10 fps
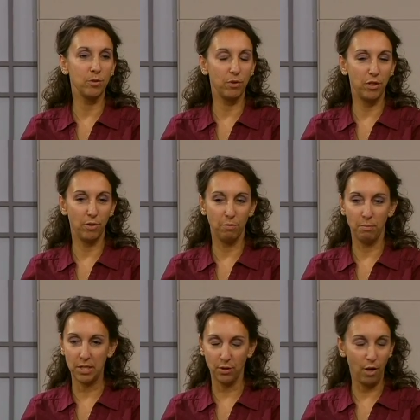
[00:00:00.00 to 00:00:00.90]
with their
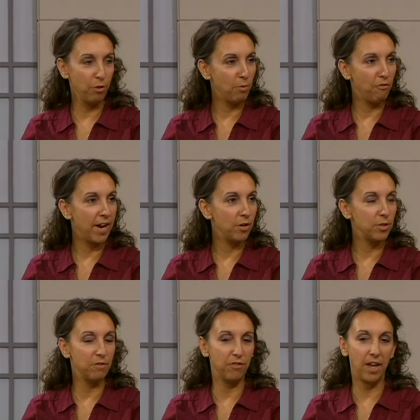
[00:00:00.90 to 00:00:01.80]
mental health
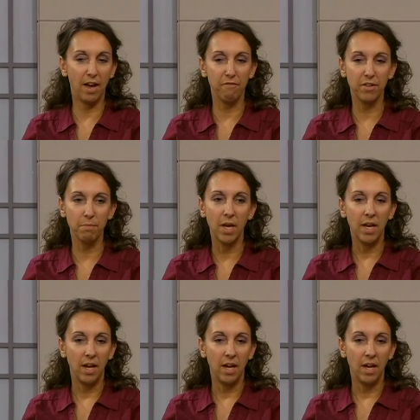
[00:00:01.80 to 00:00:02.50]
providers if they have them,